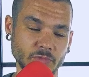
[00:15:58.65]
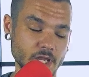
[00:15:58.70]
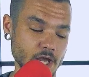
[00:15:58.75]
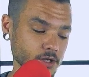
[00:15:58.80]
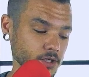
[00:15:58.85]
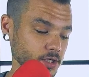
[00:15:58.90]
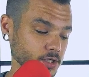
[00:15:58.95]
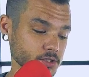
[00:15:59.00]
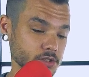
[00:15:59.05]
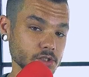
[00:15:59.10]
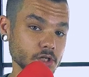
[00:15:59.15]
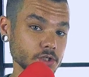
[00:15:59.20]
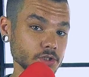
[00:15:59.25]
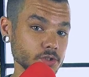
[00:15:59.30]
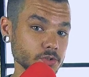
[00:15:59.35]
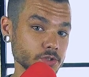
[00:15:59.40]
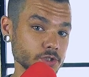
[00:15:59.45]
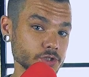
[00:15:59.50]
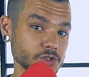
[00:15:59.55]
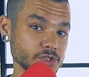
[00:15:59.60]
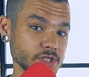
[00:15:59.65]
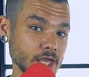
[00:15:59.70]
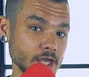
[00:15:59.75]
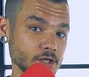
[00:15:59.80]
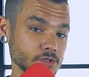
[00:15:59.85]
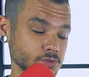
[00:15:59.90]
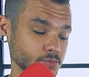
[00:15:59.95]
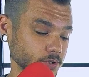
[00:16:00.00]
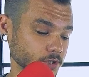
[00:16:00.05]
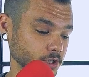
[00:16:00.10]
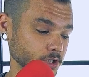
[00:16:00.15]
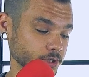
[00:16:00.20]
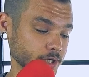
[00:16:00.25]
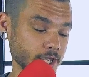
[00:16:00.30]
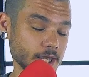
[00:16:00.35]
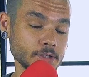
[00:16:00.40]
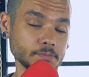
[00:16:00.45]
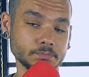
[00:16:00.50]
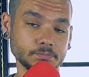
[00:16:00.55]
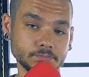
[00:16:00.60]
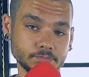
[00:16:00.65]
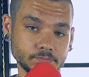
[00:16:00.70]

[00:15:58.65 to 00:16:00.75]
Now you're gonna start doing your scales with it, okay?